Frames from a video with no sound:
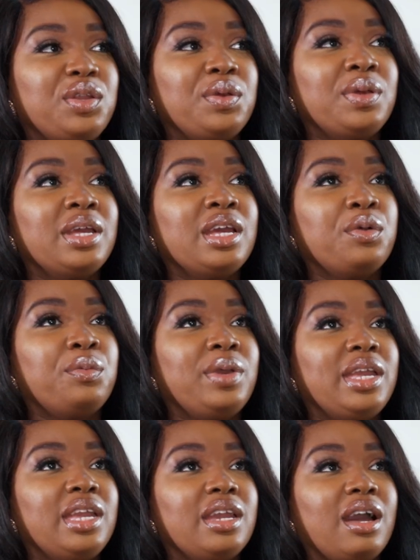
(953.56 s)
know,
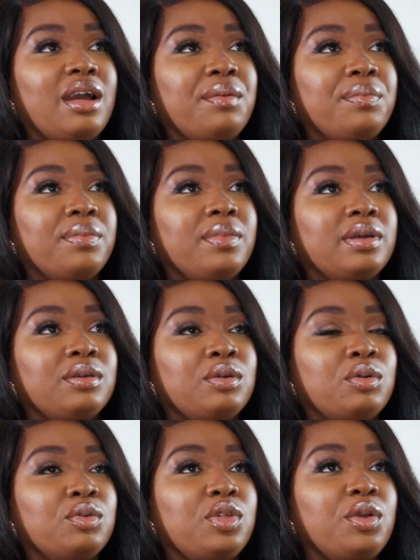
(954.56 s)
we
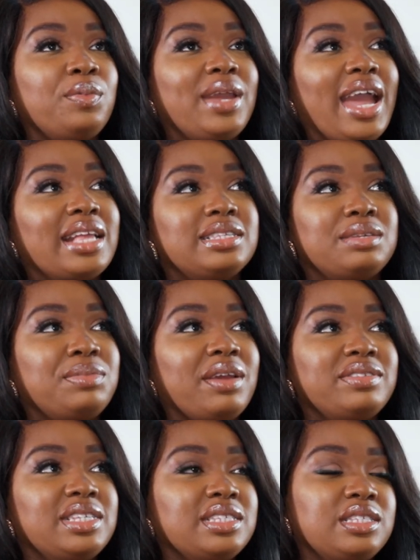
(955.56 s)
although we had
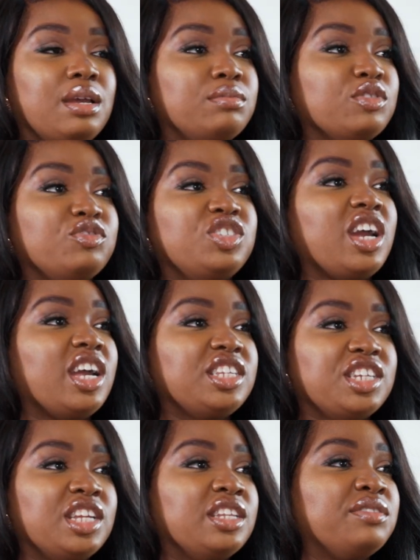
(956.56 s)
similarities in terms of
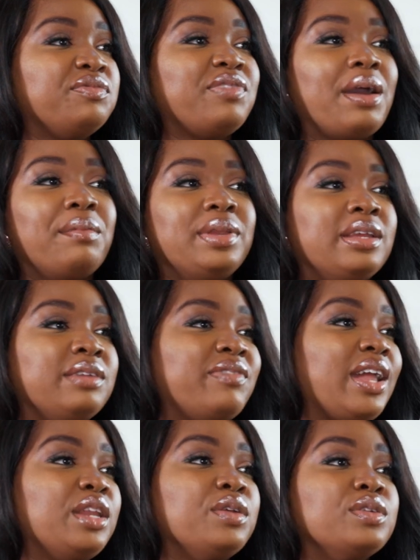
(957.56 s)
church and family
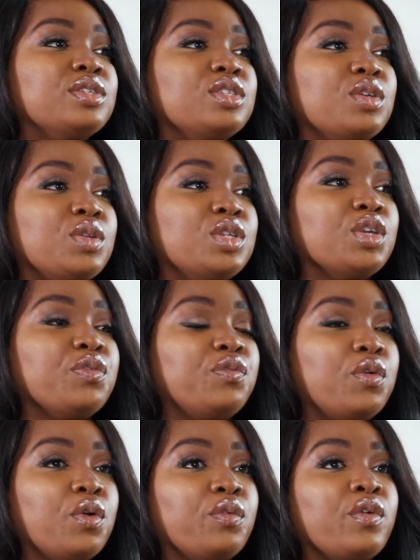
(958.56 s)
values and so on and so
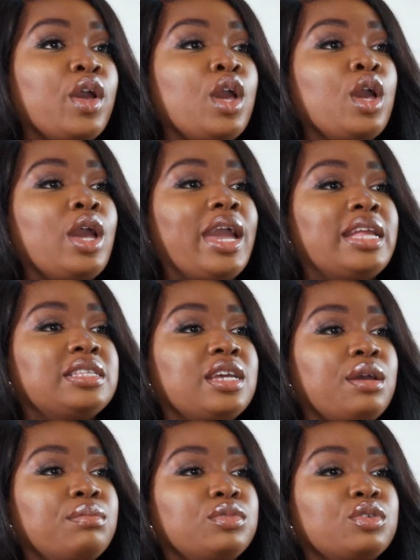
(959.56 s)
forth, in
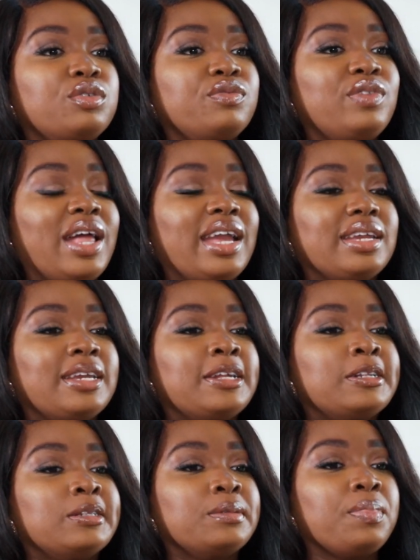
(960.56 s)
terms of like
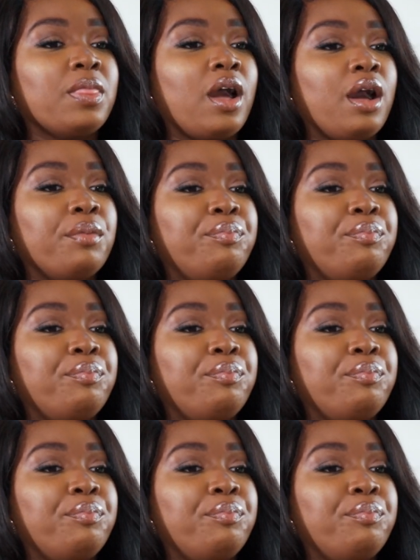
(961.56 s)
our